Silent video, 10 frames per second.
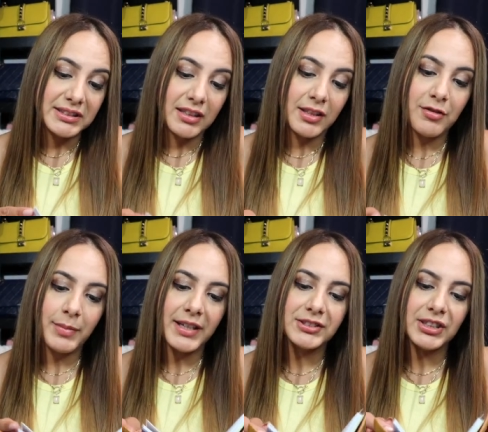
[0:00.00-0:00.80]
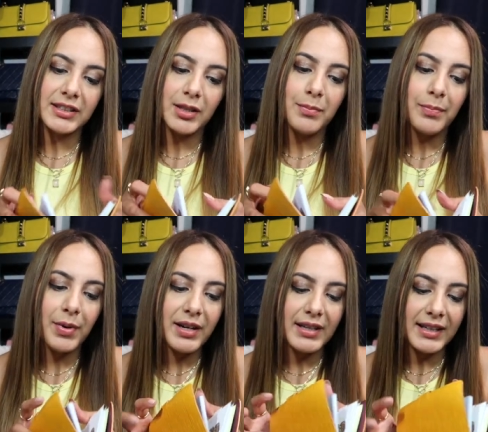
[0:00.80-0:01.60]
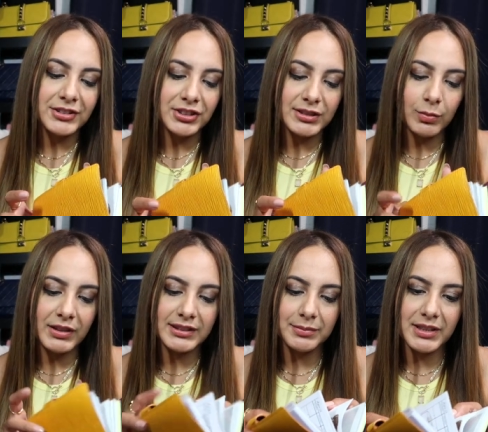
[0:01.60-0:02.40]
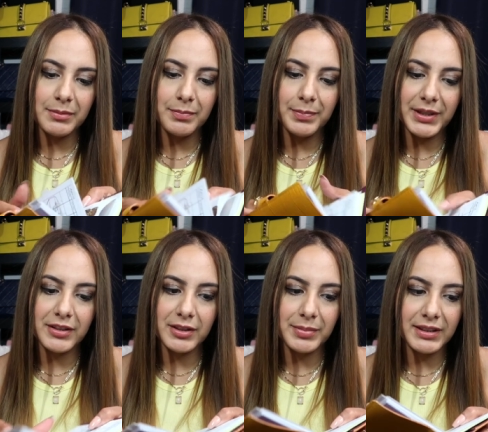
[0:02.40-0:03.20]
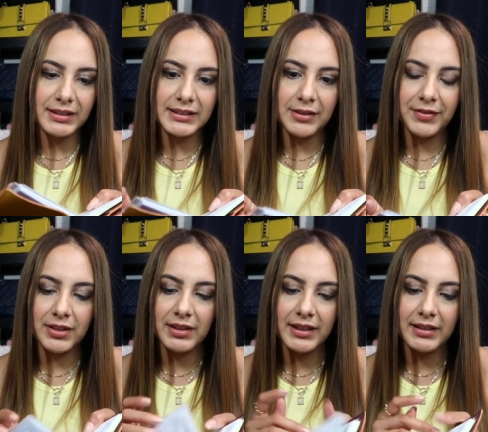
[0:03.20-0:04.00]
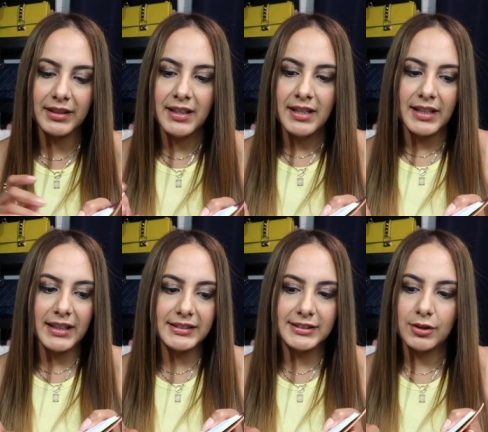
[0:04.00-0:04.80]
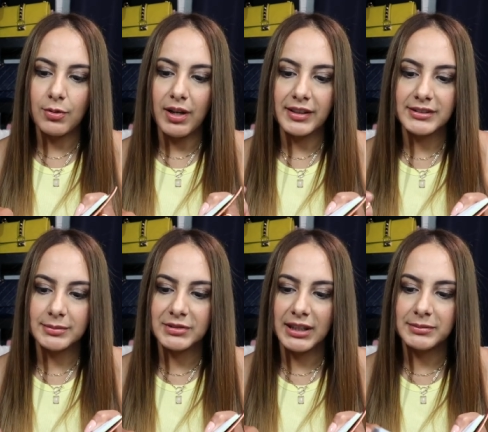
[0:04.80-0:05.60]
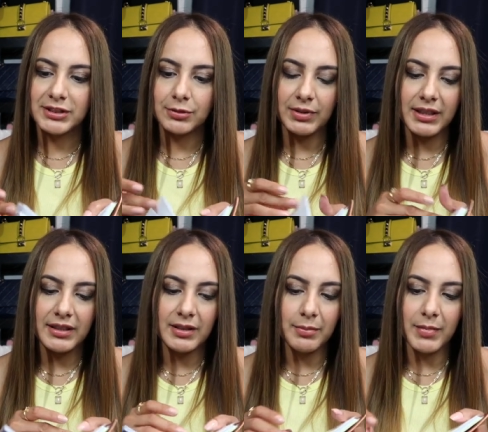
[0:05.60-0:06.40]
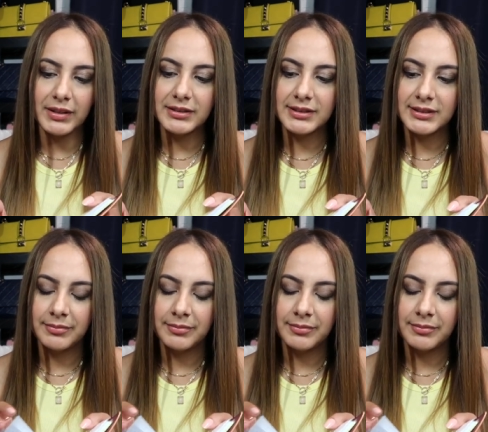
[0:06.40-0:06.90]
I love my agenda, but I just want something bigger, because I feel like it's so hard sometimes to write in the months,